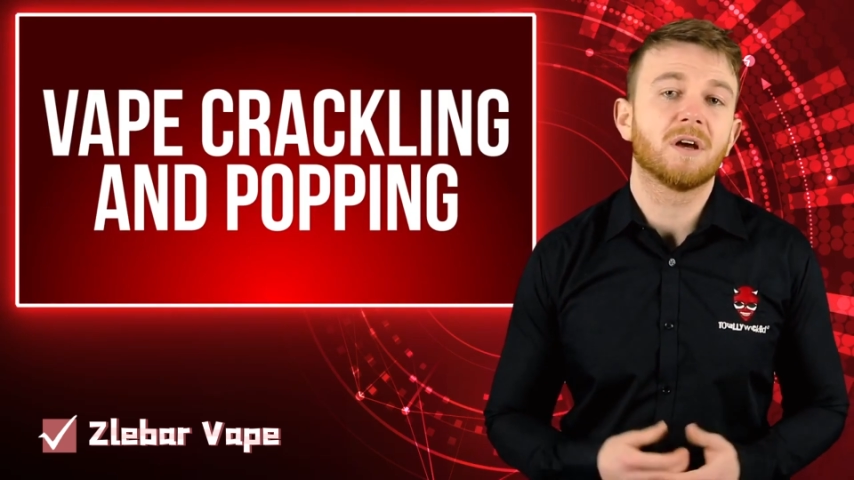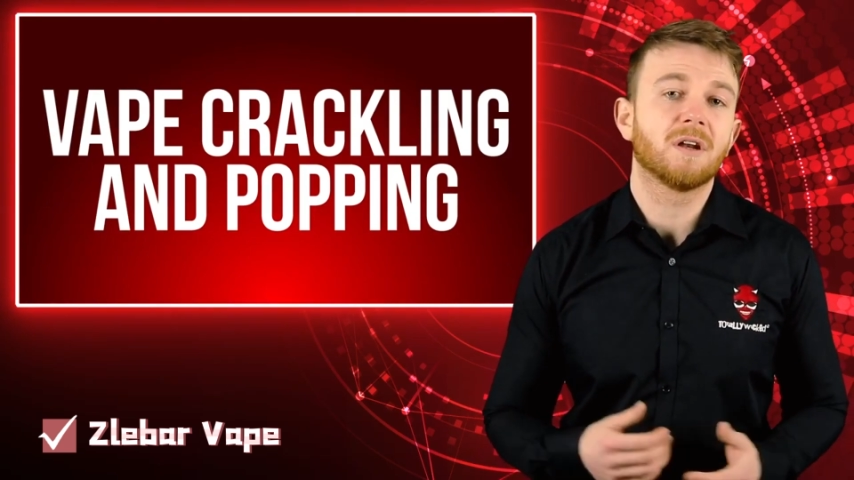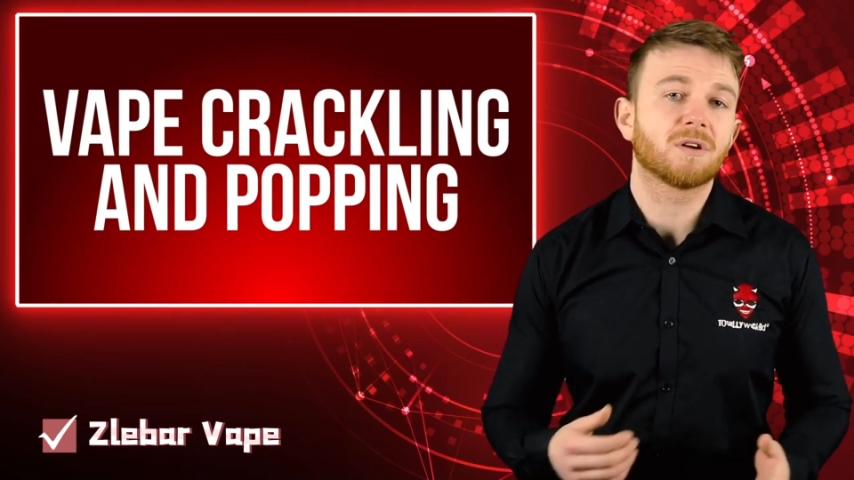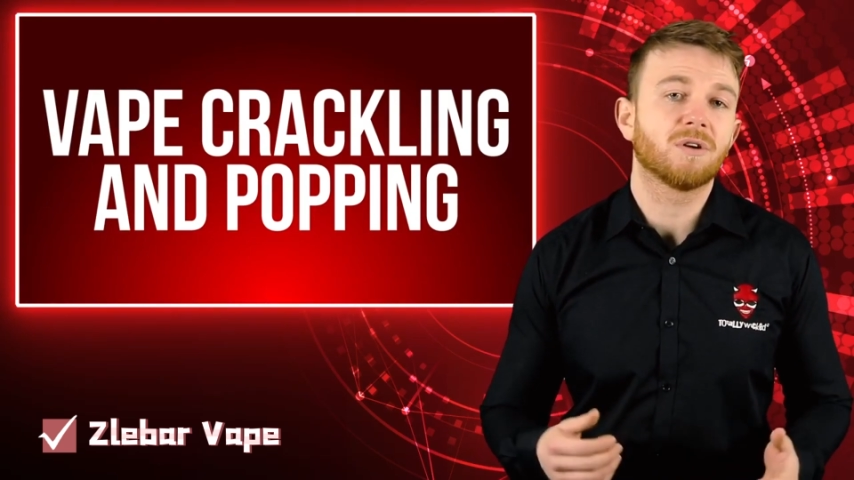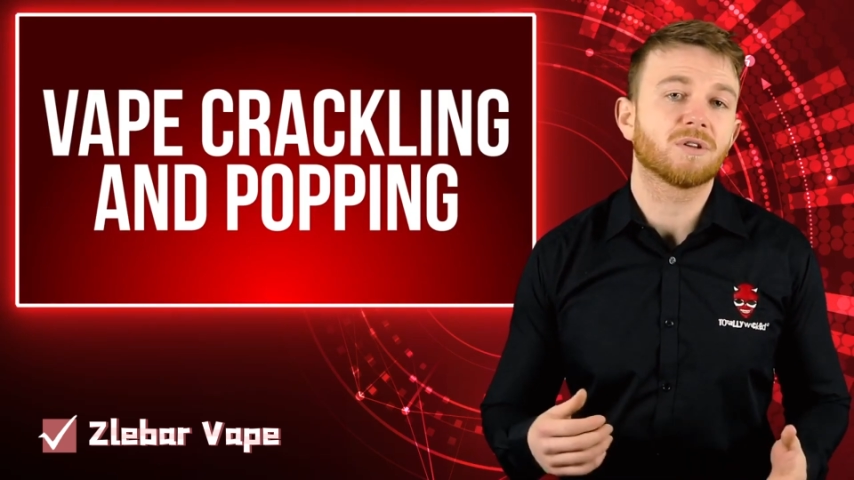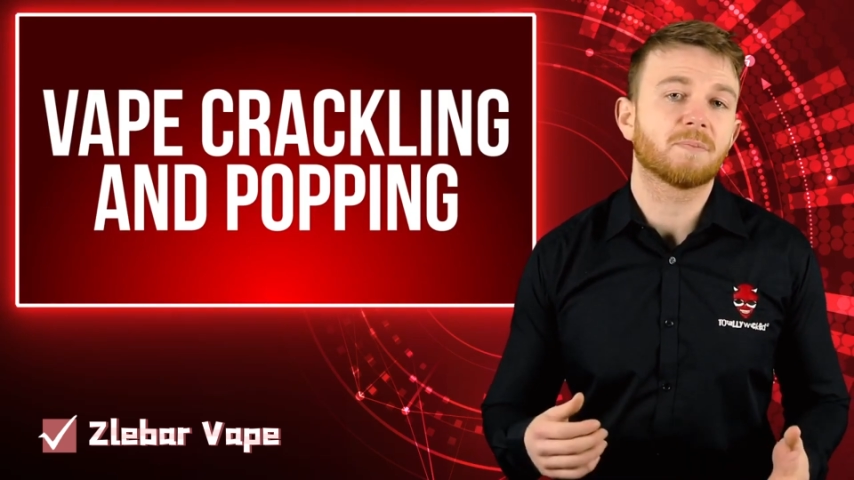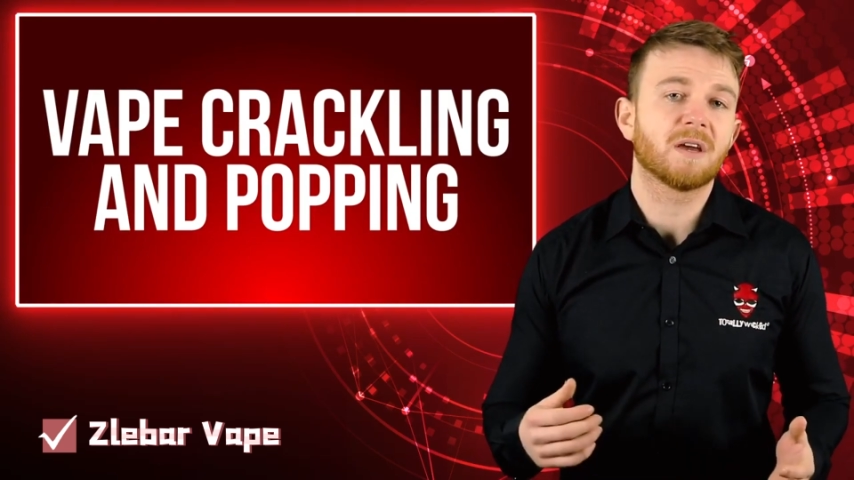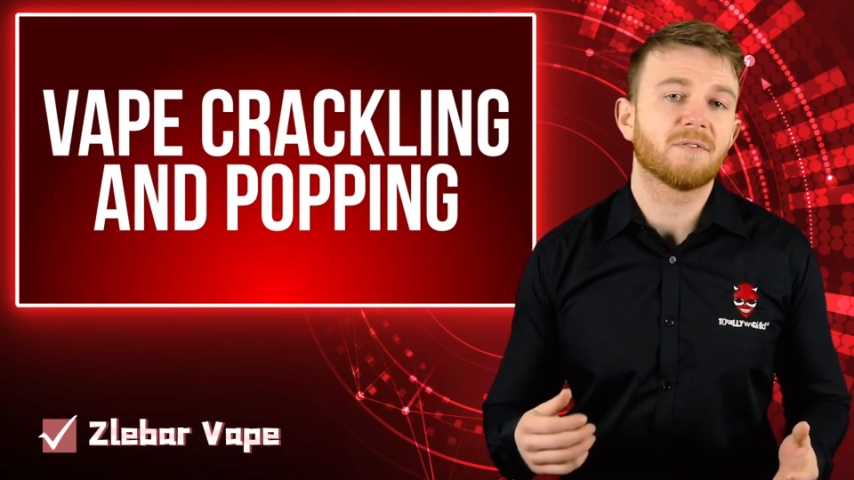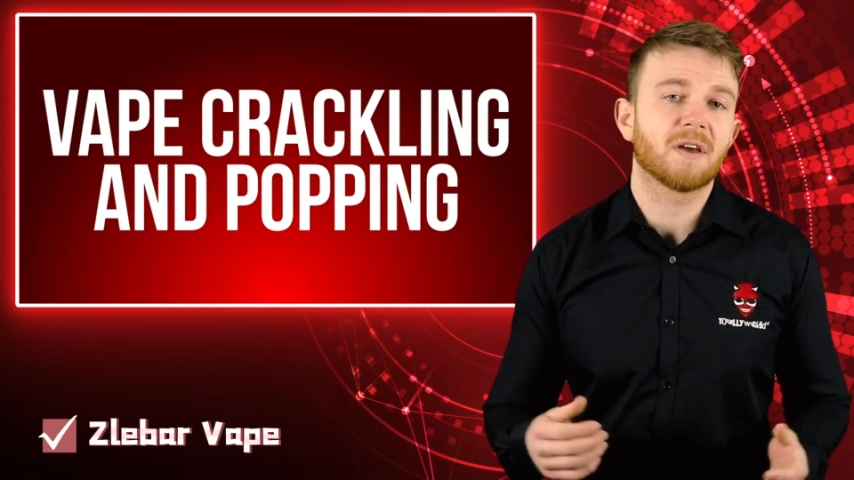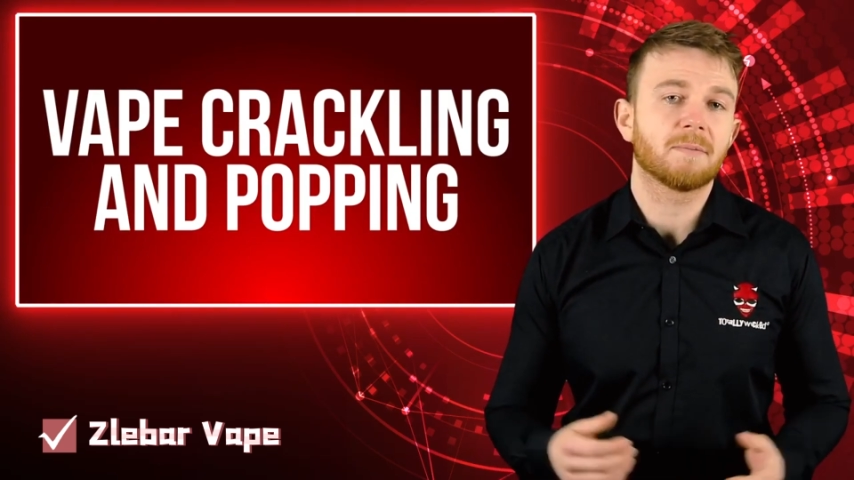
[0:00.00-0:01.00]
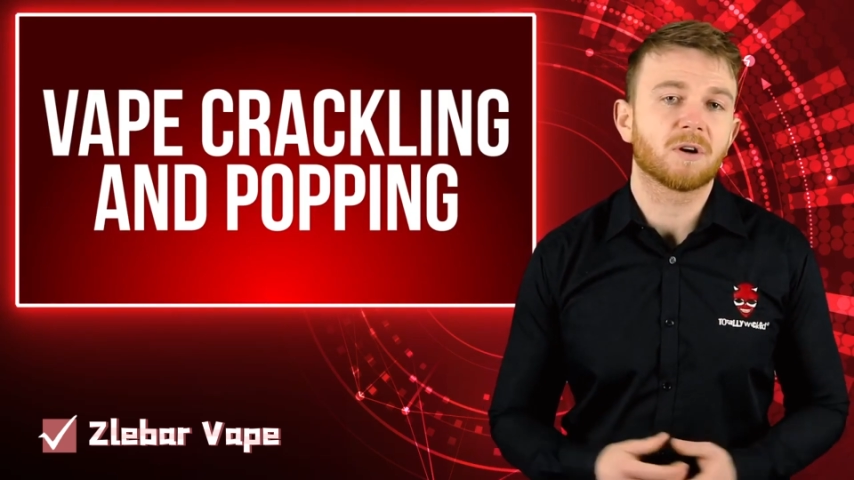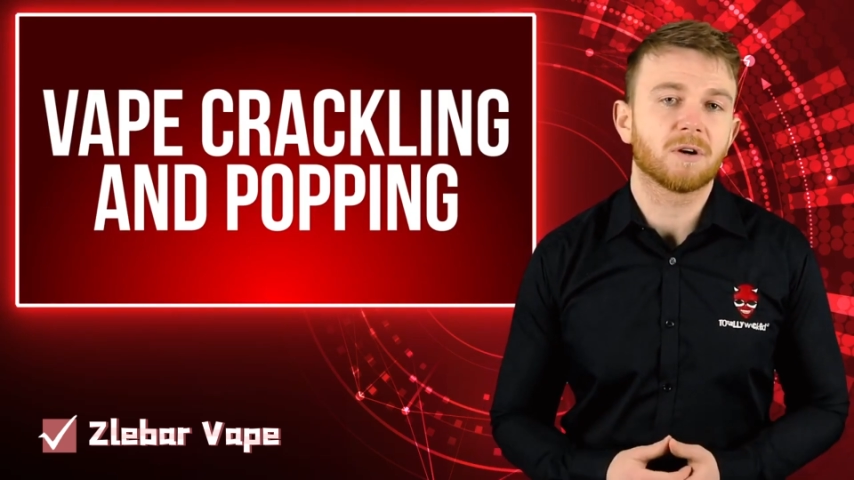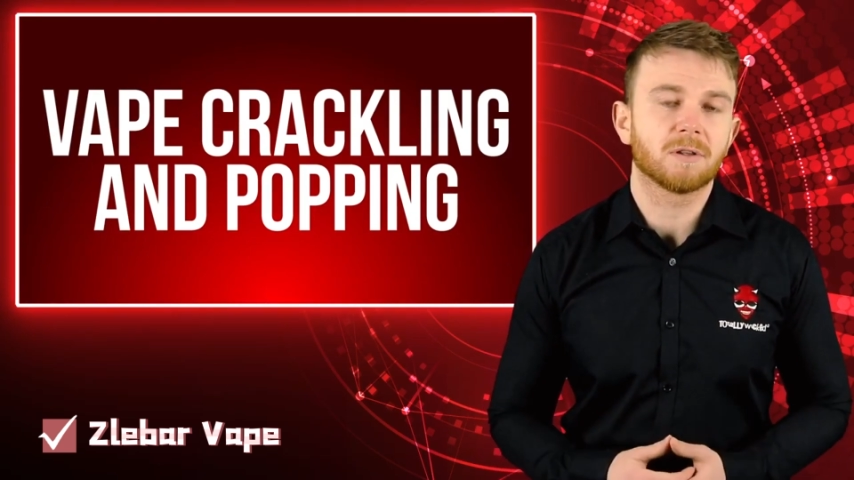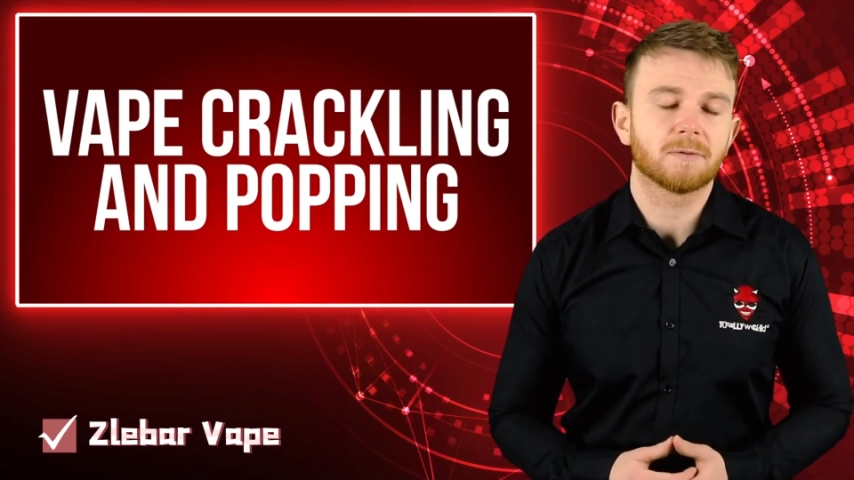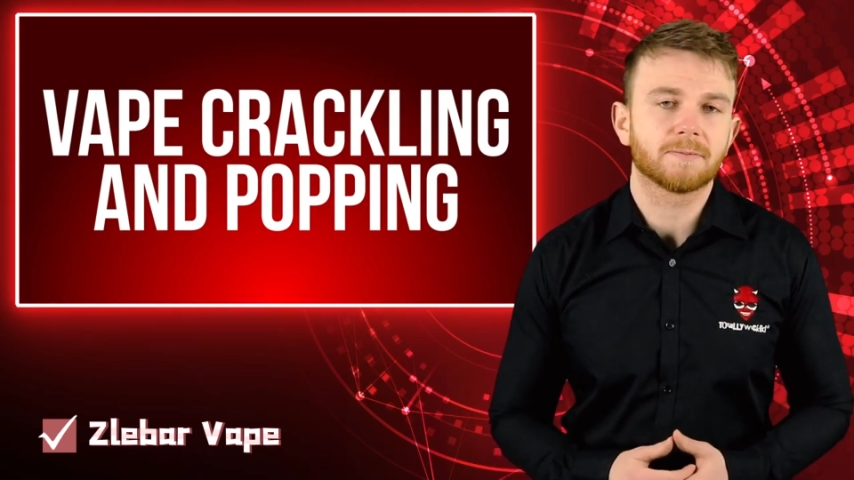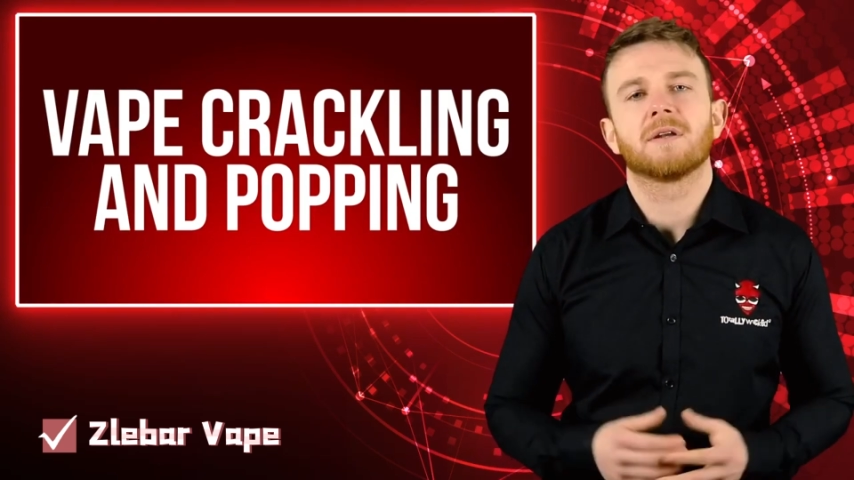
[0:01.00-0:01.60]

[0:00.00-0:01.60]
and are caused by your vape coil.